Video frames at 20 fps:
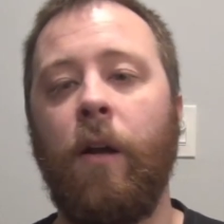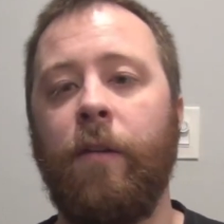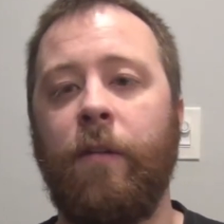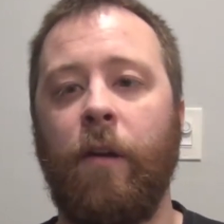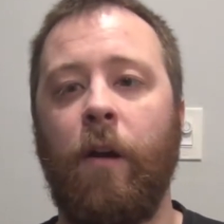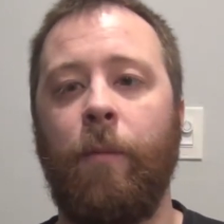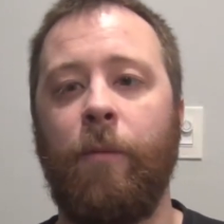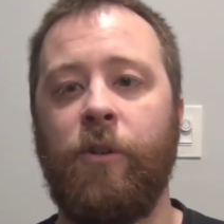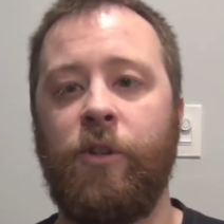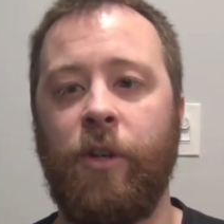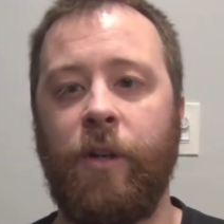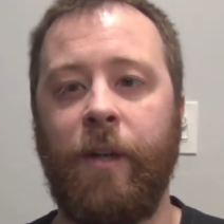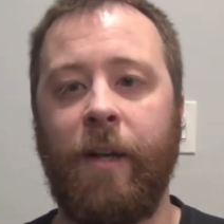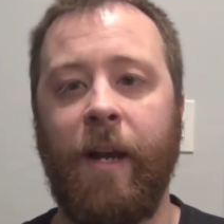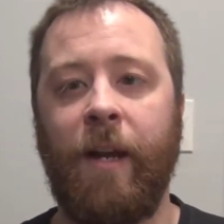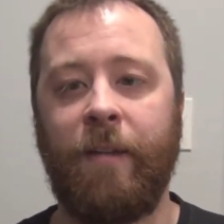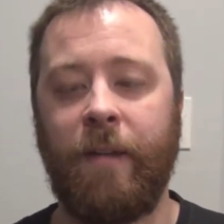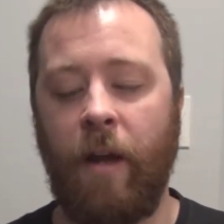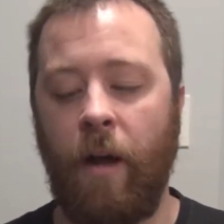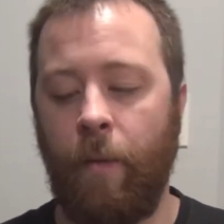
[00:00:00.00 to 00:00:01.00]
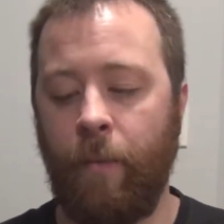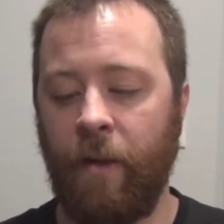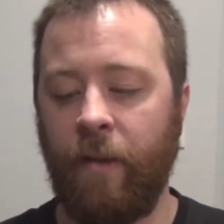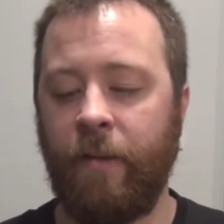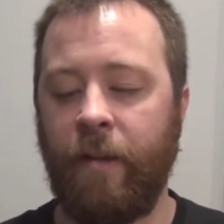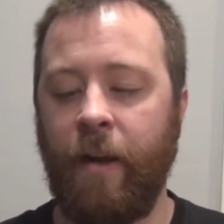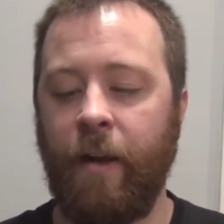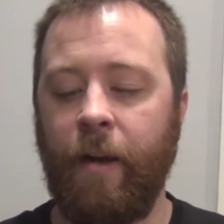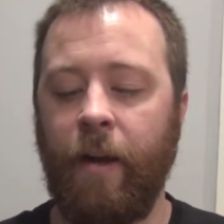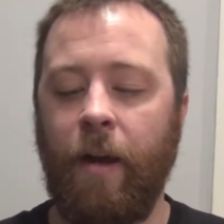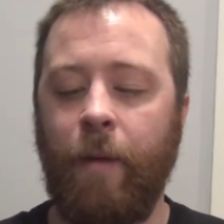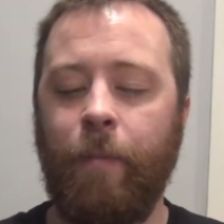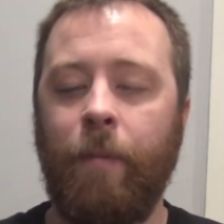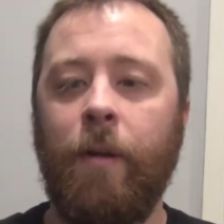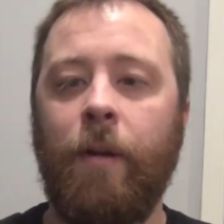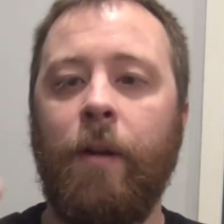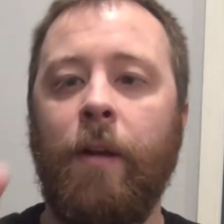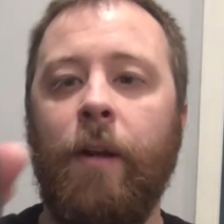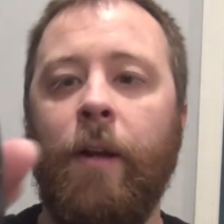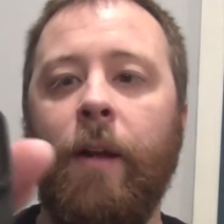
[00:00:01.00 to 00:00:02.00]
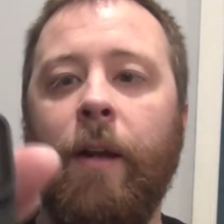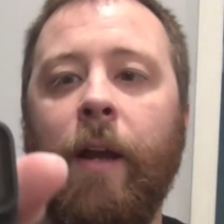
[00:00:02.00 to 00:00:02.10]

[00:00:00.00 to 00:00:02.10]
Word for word: So I'm going to show you guys how I'm going to set it up.